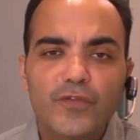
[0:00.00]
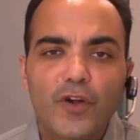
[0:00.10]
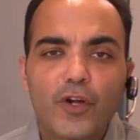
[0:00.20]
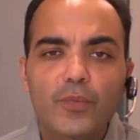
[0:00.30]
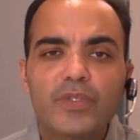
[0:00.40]

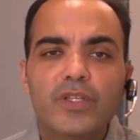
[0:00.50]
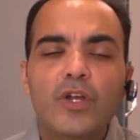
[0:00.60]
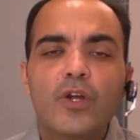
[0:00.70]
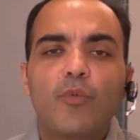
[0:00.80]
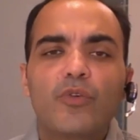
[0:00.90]
firms
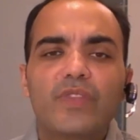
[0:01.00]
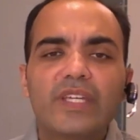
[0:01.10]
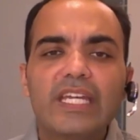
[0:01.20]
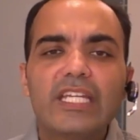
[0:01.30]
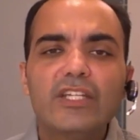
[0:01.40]
where
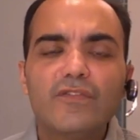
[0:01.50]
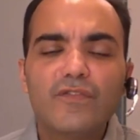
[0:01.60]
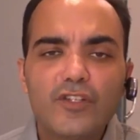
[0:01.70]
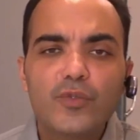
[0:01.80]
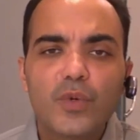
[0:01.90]
the
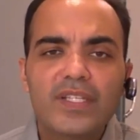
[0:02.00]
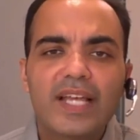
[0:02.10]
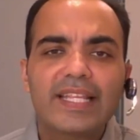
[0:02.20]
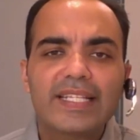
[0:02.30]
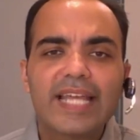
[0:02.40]
individuals
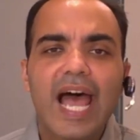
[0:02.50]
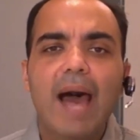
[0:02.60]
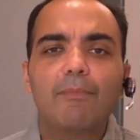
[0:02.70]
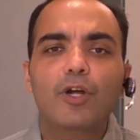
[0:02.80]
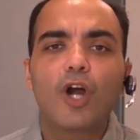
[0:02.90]
at the
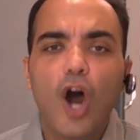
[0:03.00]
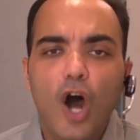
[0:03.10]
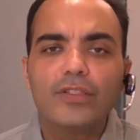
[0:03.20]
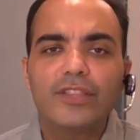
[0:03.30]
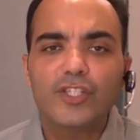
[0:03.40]
top
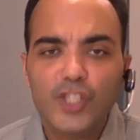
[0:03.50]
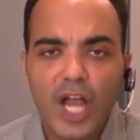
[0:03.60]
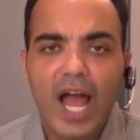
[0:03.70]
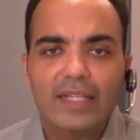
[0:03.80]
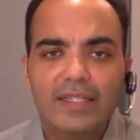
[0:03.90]
called the
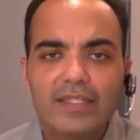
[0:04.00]
shots,